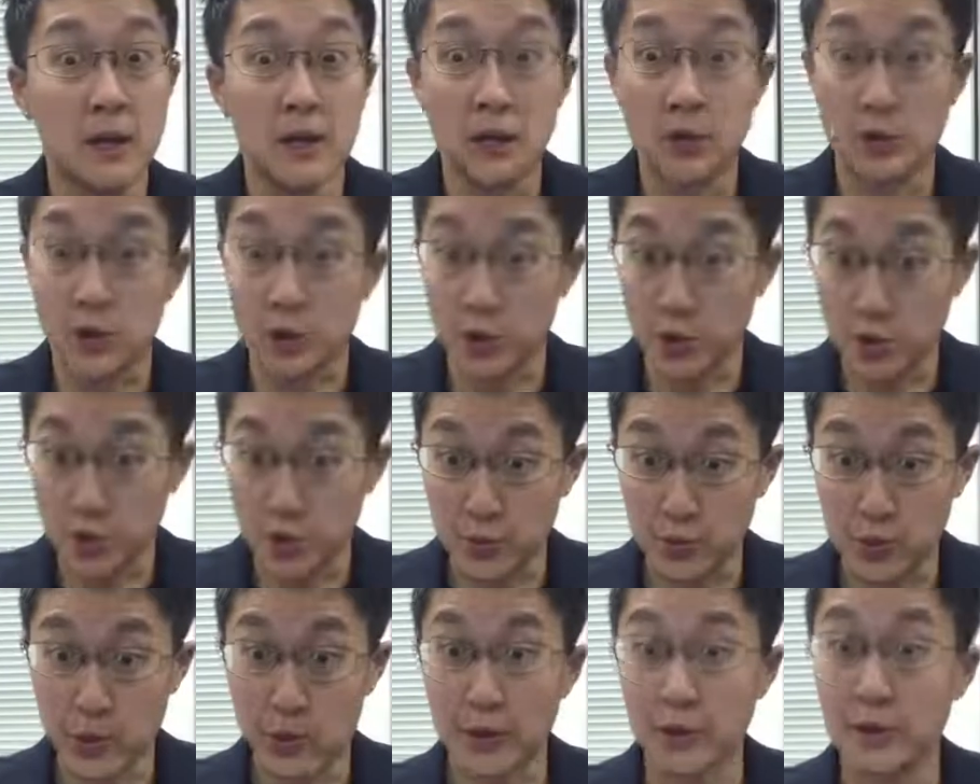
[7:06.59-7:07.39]
is your
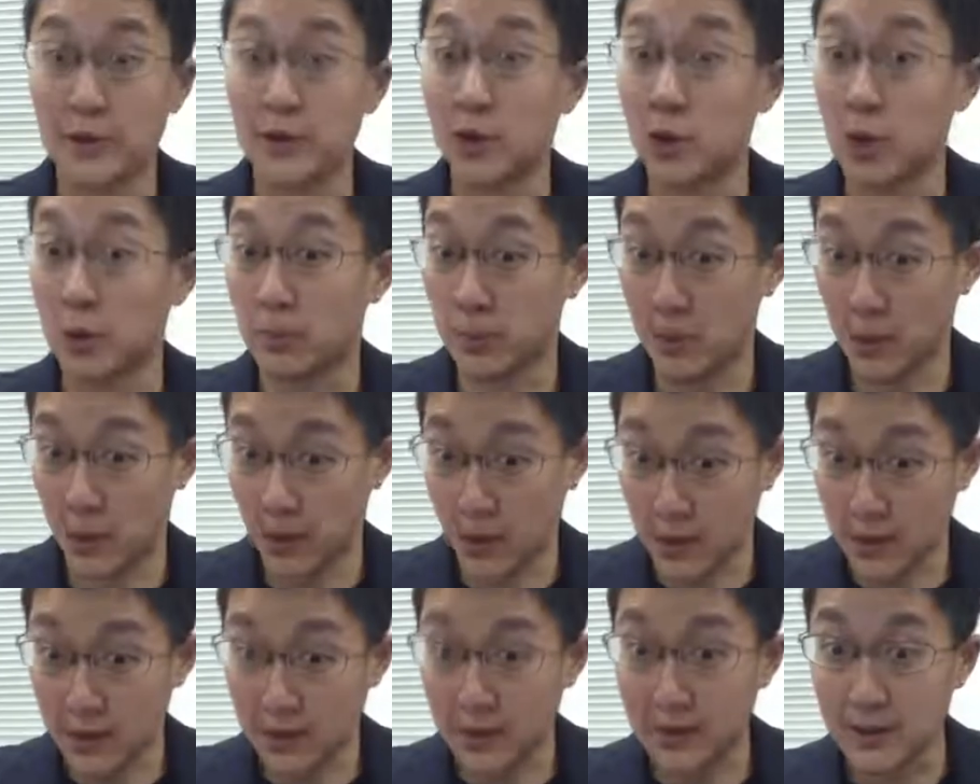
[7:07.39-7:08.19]
YouTube channel and your
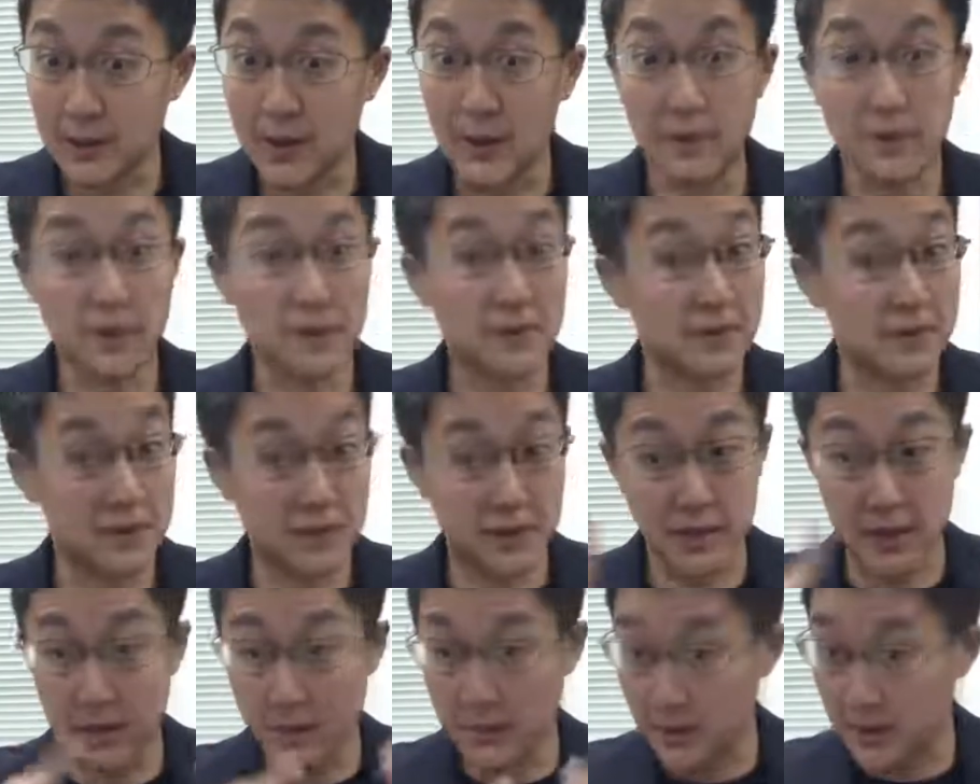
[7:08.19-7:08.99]
blog. I mean, if it's the
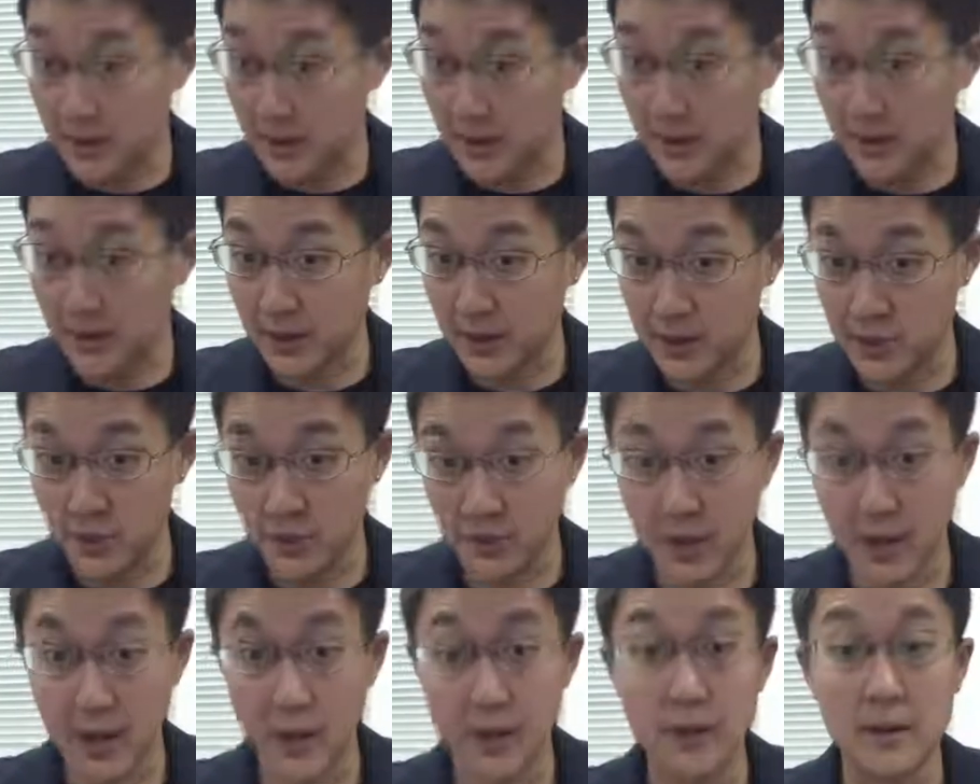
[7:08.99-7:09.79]
same thing, that's
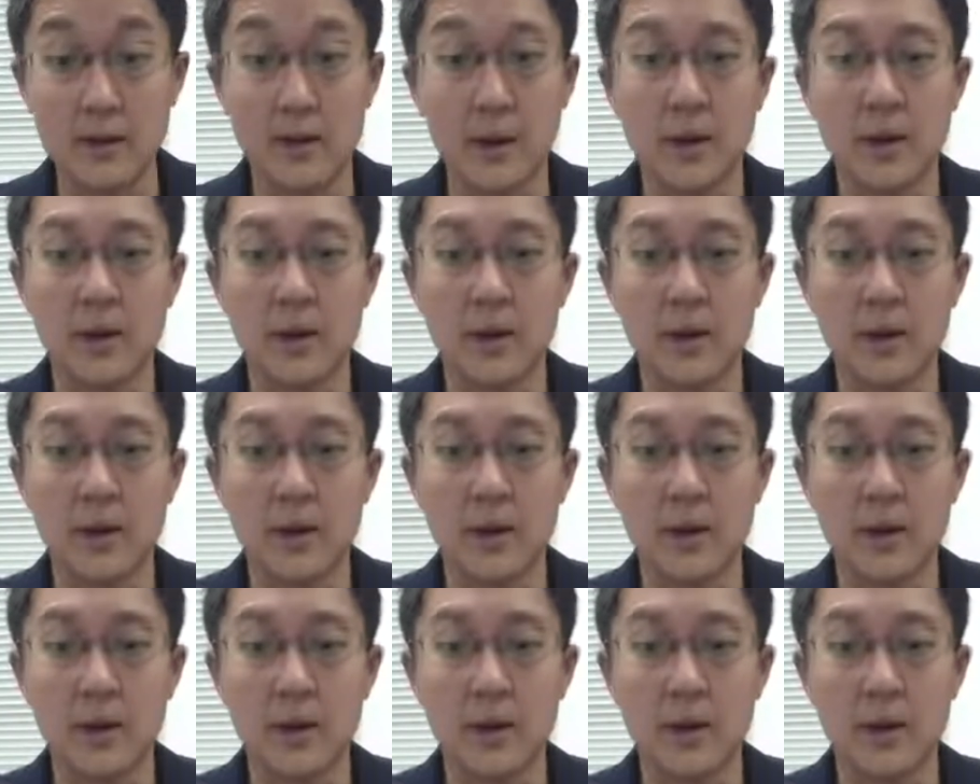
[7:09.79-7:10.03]
great.